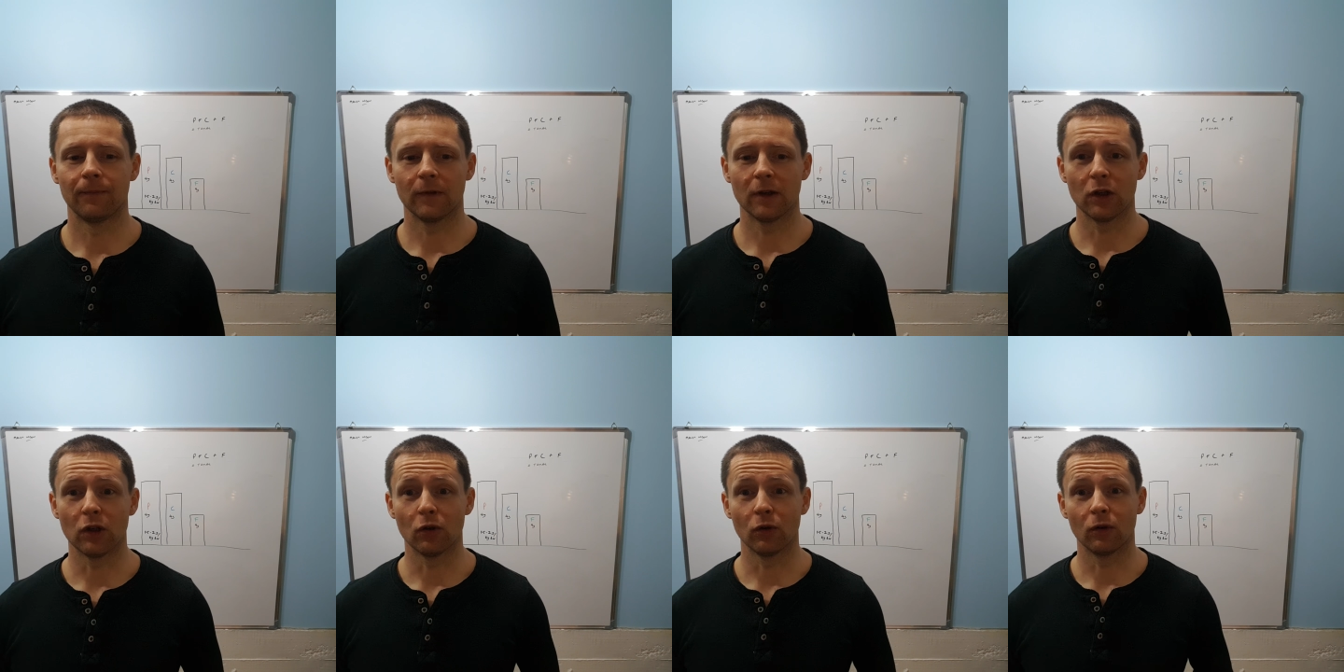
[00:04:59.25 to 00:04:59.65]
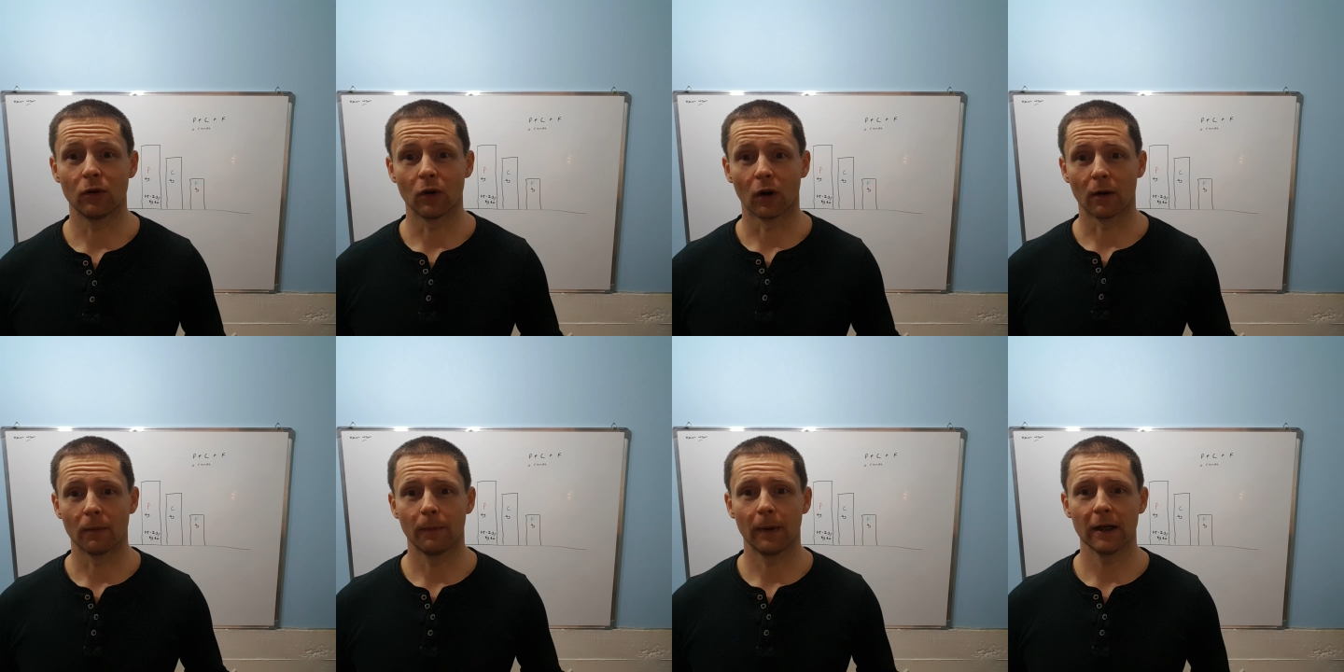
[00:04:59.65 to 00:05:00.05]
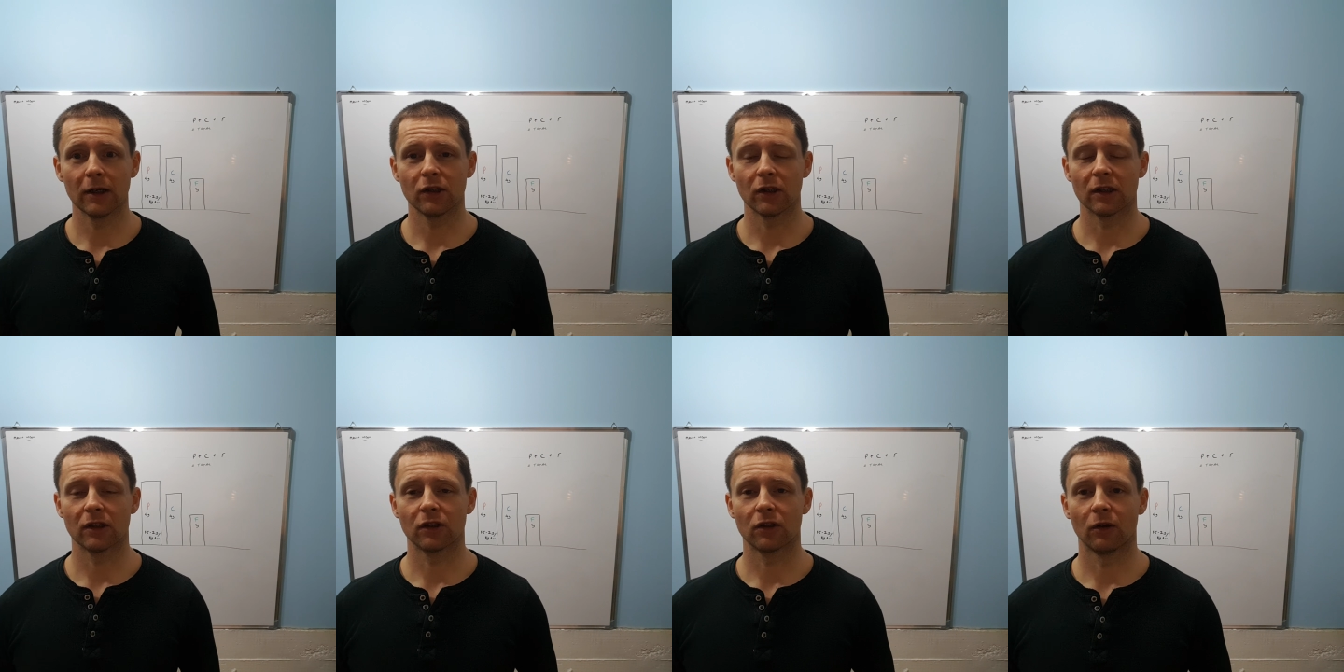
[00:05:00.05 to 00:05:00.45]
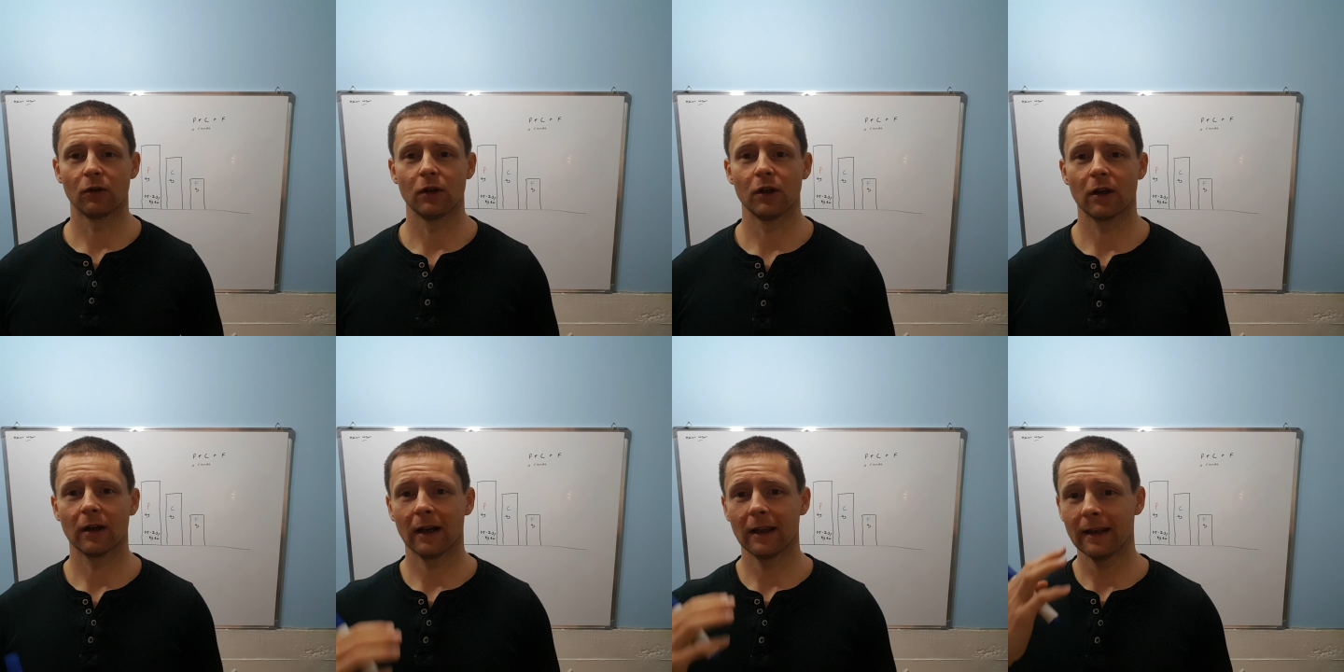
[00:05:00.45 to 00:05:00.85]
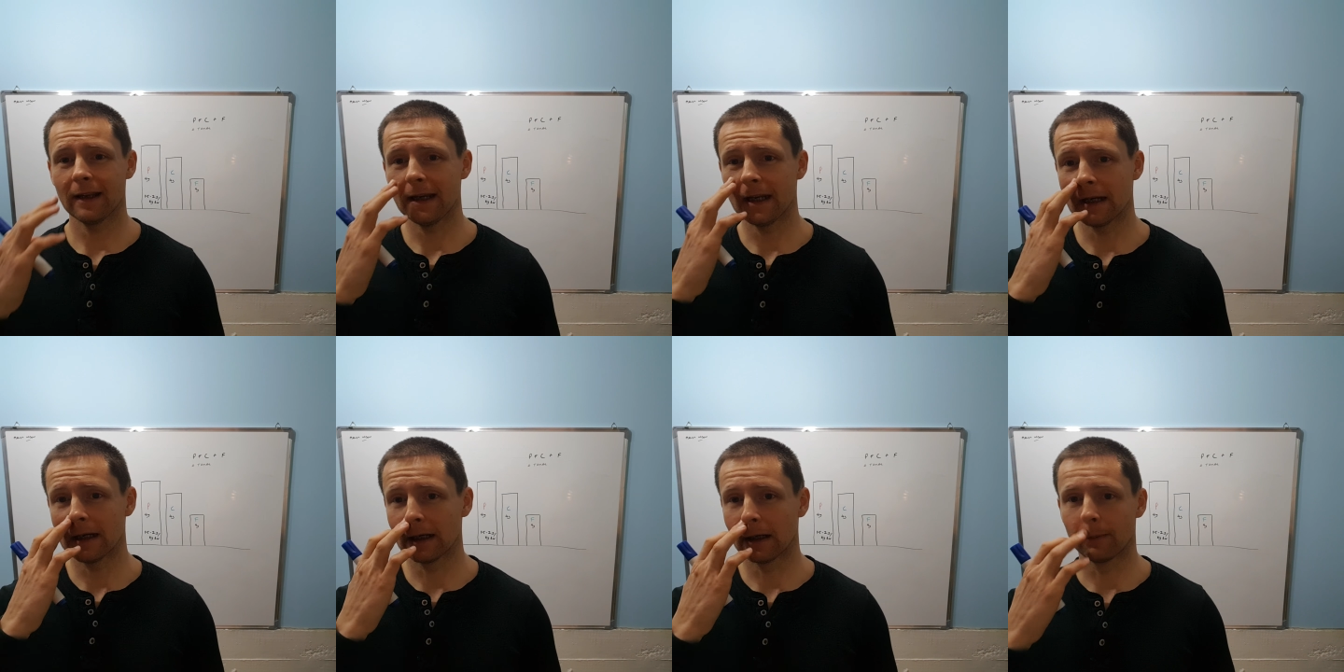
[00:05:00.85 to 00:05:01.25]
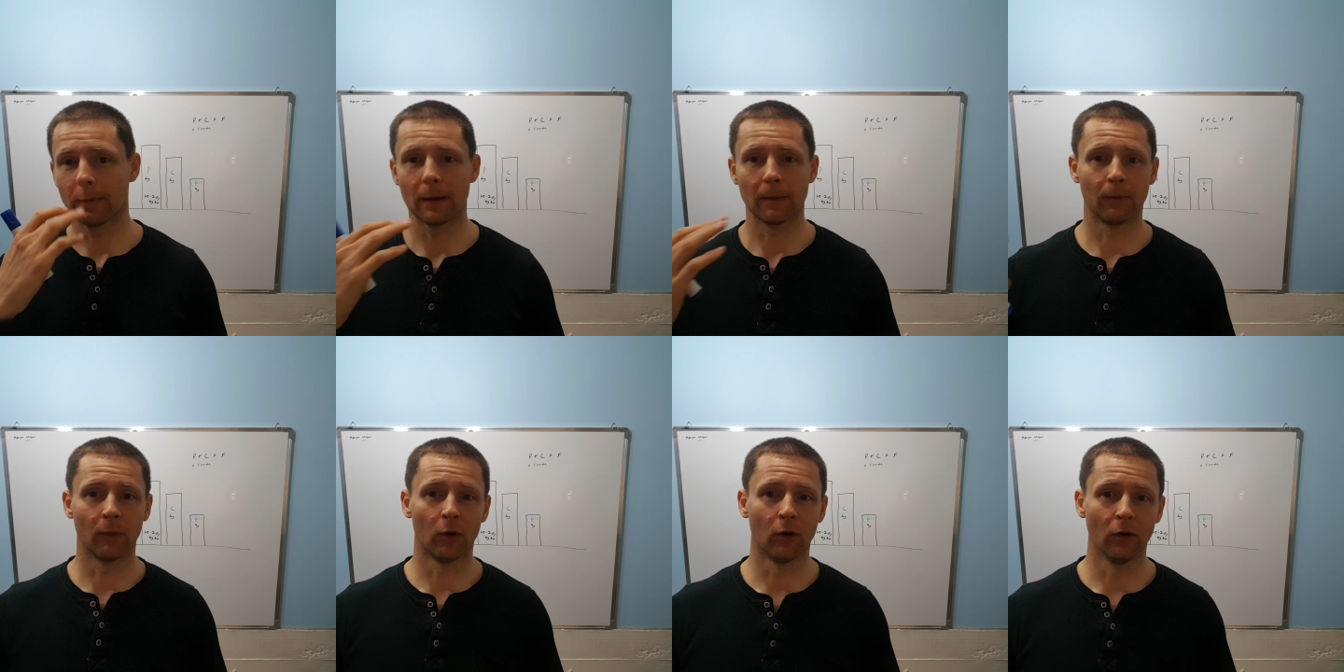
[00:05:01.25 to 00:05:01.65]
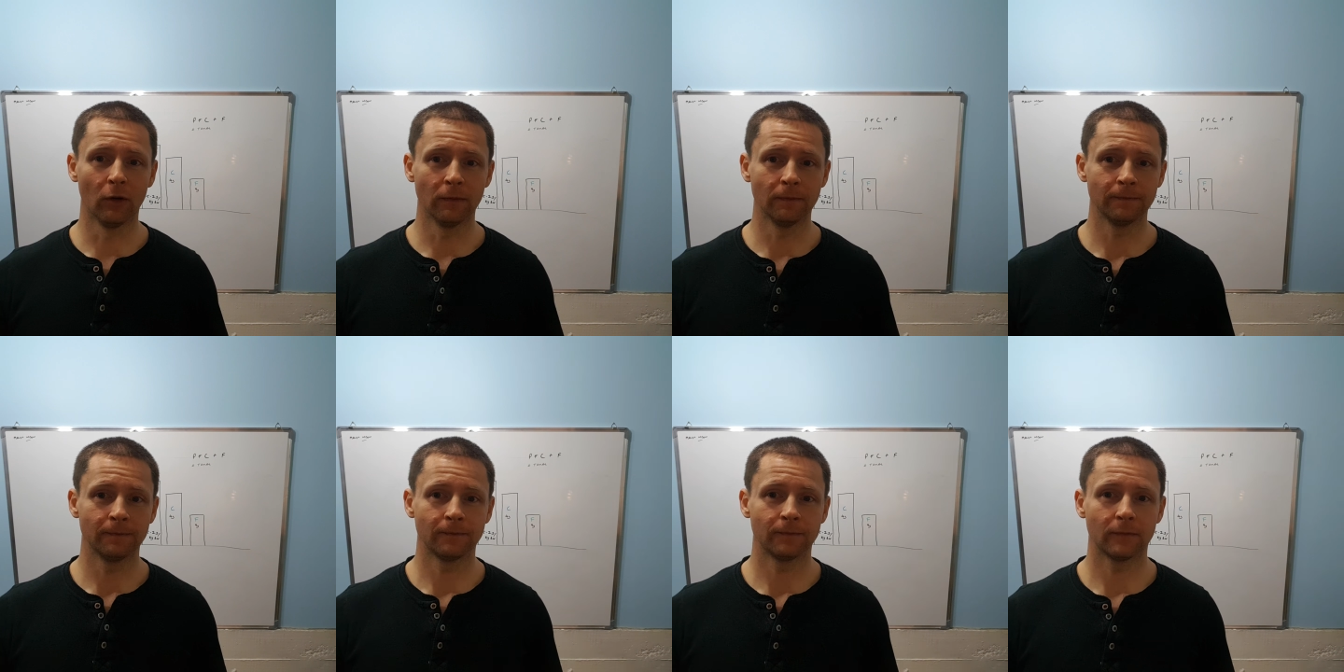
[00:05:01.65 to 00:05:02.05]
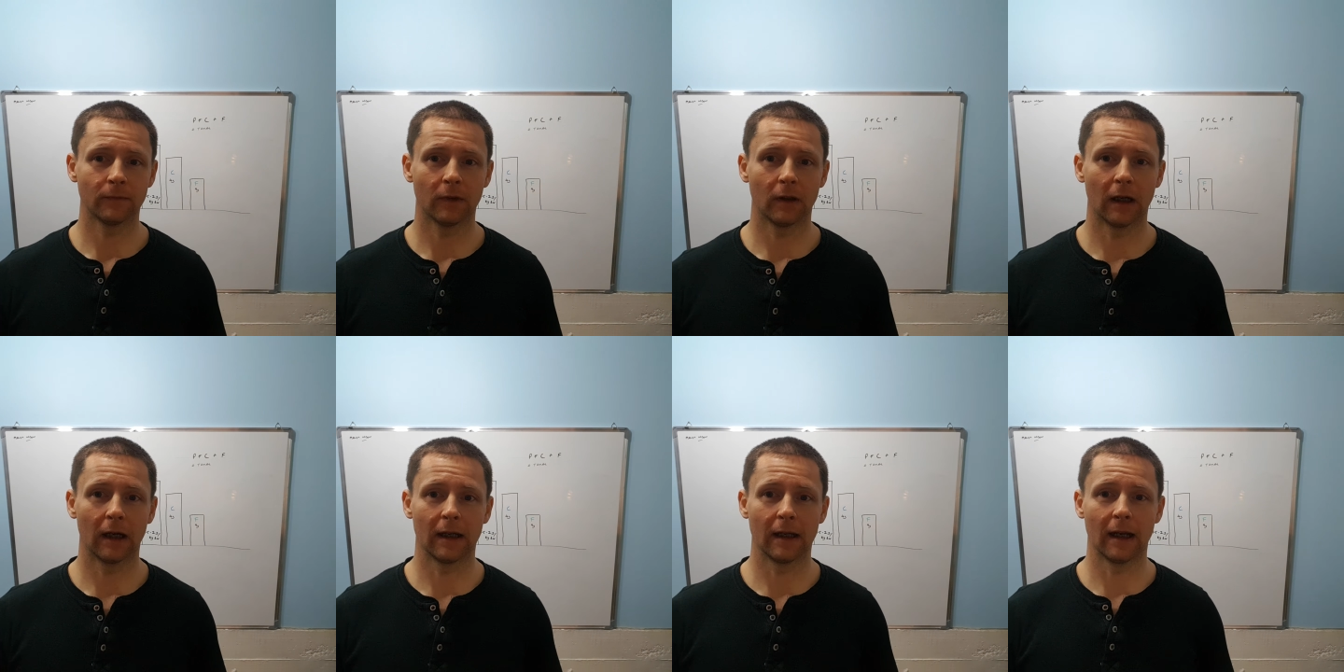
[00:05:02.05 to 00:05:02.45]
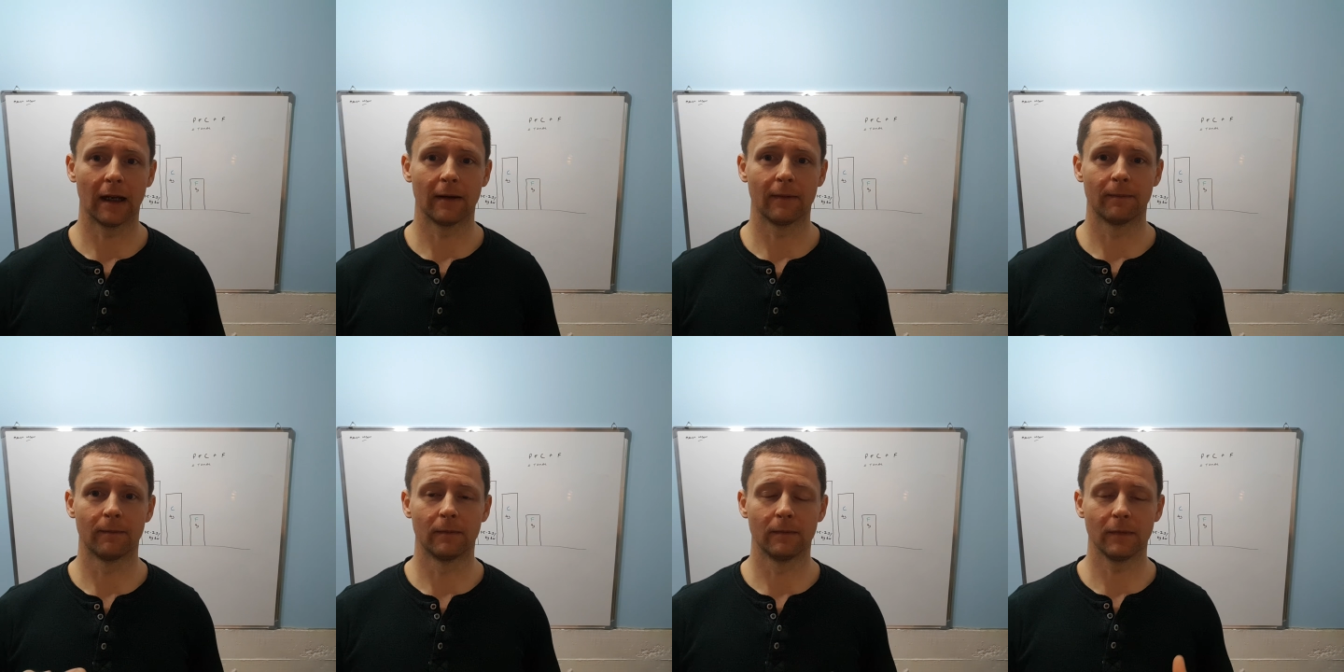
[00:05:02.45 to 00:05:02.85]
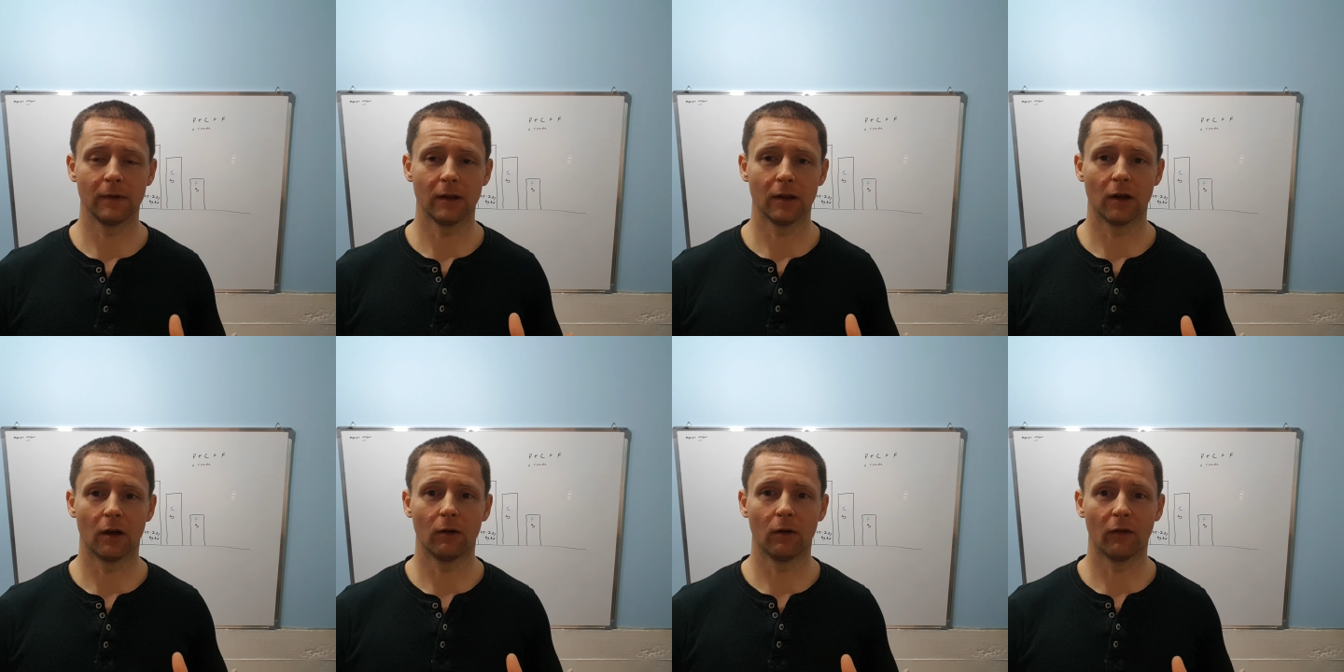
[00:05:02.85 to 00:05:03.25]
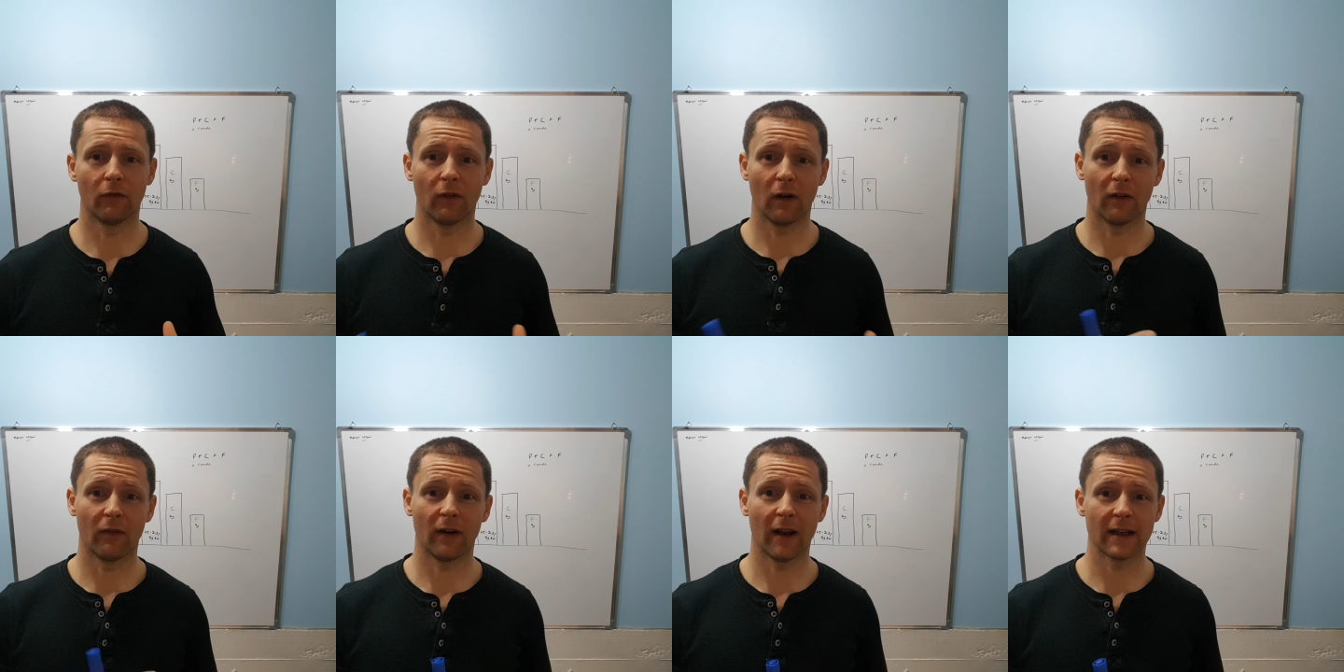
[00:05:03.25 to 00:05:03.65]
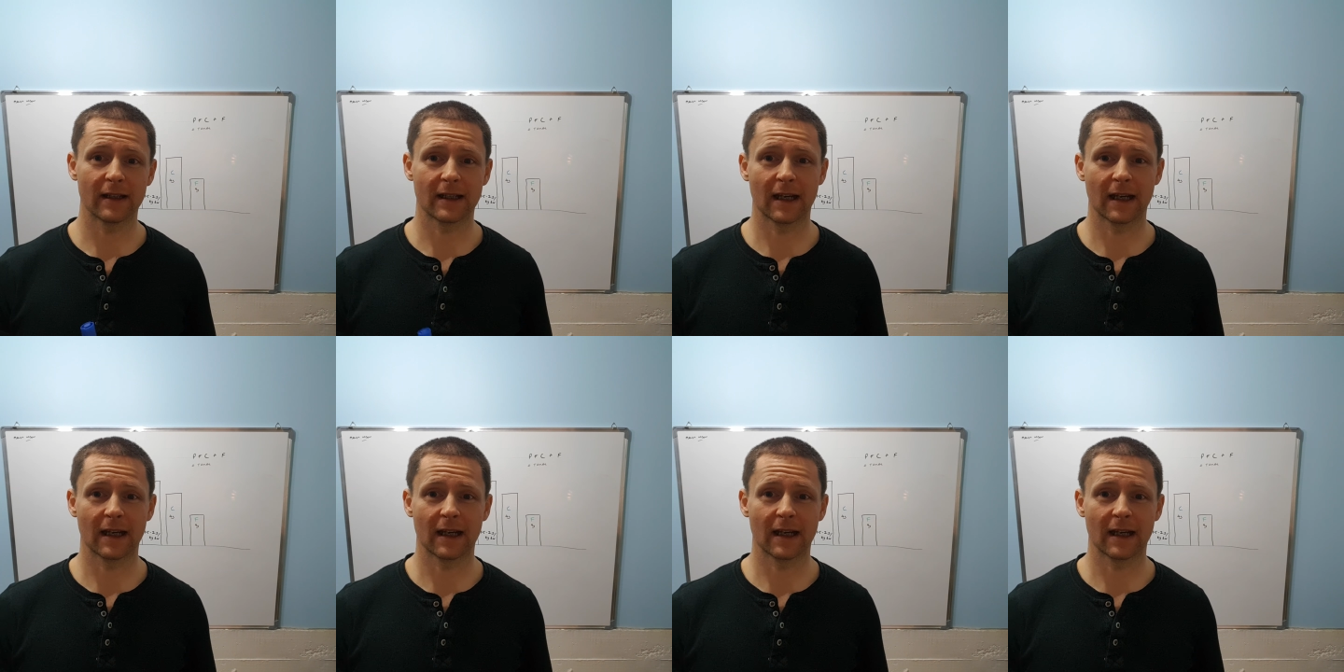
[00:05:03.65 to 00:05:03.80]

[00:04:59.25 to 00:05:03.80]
you've got a budget. So you can either eat a little bit more, of less